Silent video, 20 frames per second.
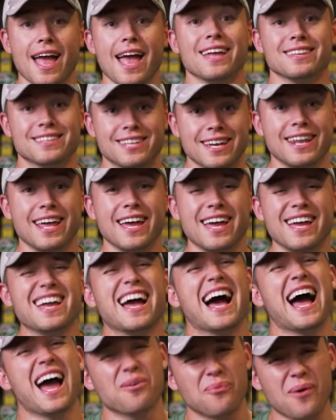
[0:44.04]
And
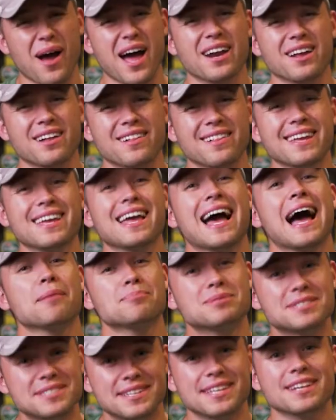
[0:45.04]
today, ironically,
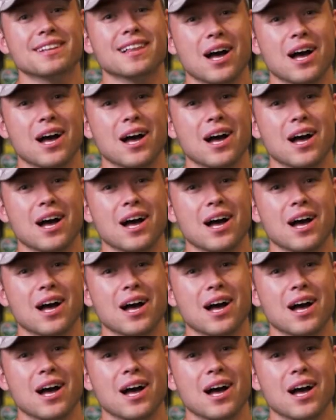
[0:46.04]
I'm still